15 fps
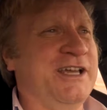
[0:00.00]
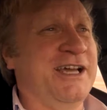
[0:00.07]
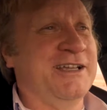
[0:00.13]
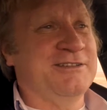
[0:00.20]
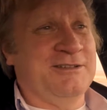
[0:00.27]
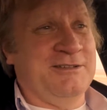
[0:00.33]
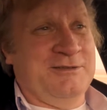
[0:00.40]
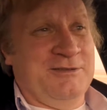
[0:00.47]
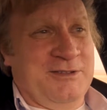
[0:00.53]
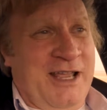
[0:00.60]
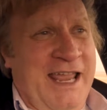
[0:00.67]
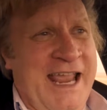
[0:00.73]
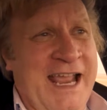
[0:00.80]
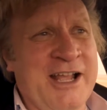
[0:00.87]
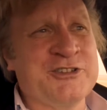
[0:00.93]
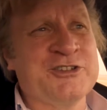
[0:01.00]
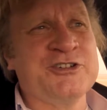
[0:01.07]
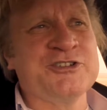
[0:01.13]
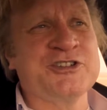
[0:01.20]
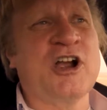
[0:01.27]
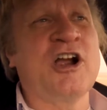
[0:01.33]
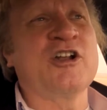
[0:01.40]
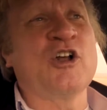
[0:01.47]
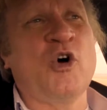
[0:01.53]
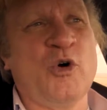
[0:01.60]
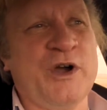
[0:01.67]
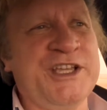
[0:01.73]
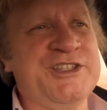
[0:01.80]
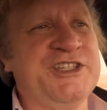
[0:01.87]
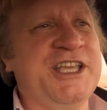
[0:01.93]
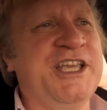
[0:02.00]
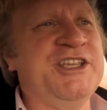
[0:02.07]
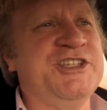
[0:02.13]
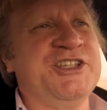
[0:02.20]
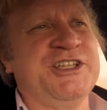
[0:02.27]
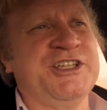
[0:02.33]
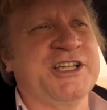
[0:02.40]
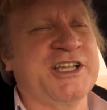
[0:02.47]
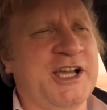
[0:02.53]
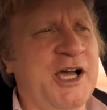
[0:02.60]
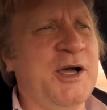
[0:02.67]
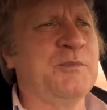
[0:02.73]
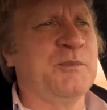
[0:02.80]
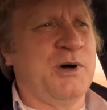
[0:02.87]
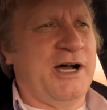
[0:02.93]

that answers aren't always easy to come